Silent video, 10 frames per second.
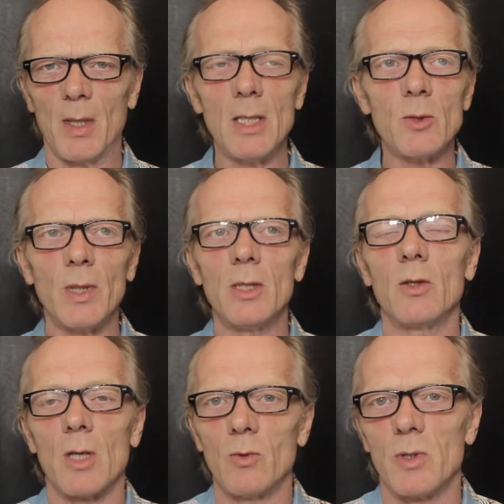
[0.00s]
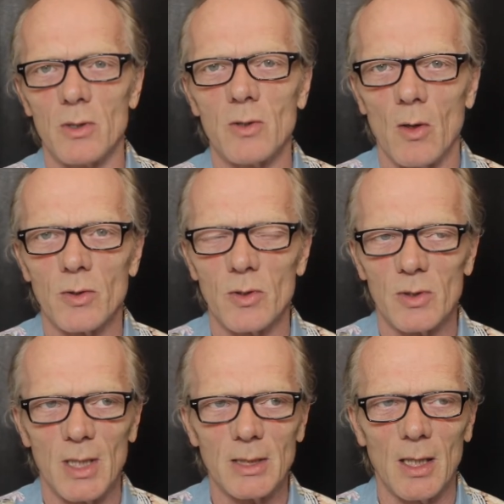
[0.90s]
And that's when you can go to the
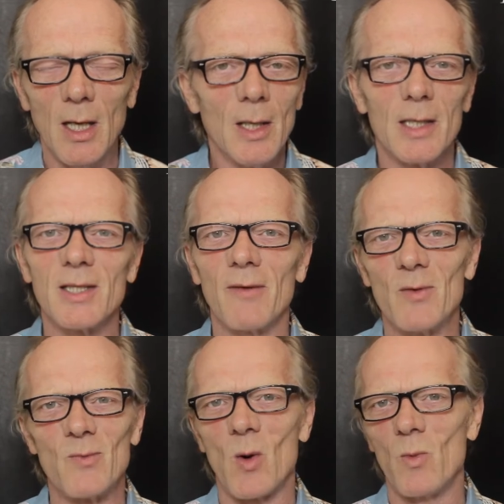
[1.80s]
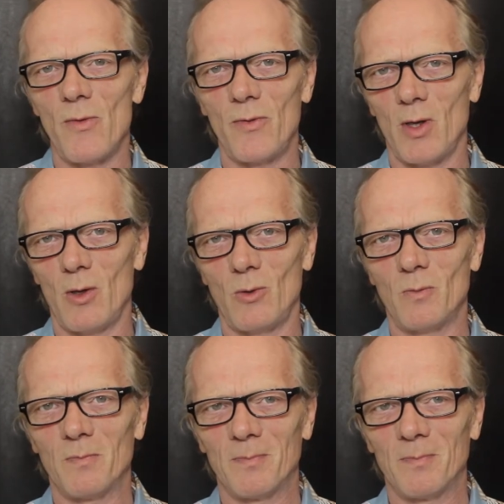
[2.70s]
doctors and they say, There's nothing wrong with you.